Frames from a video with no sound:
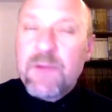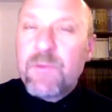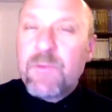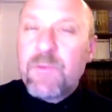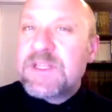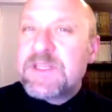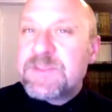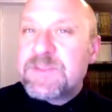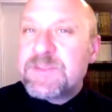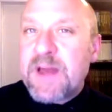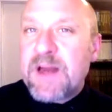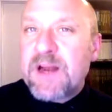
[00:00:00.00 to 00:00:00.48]

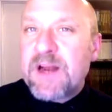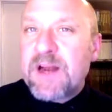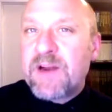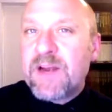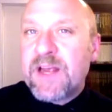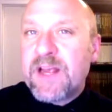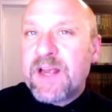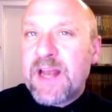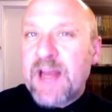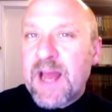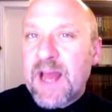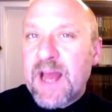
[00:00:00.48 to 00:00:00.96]
What's
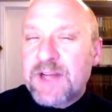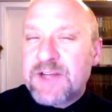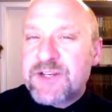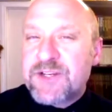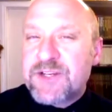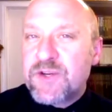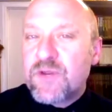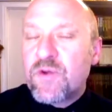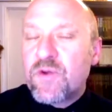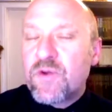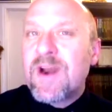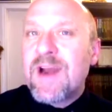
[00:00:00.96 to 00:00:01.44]
better,
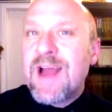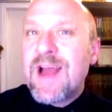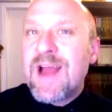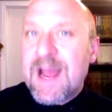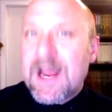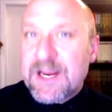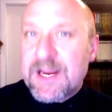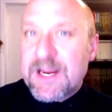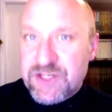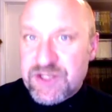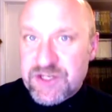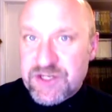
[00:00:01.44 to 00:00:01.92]
inaction or
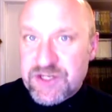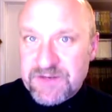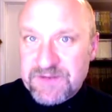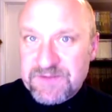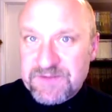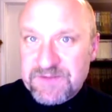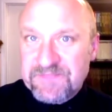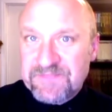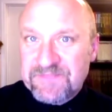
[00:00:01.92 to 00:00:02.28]
action?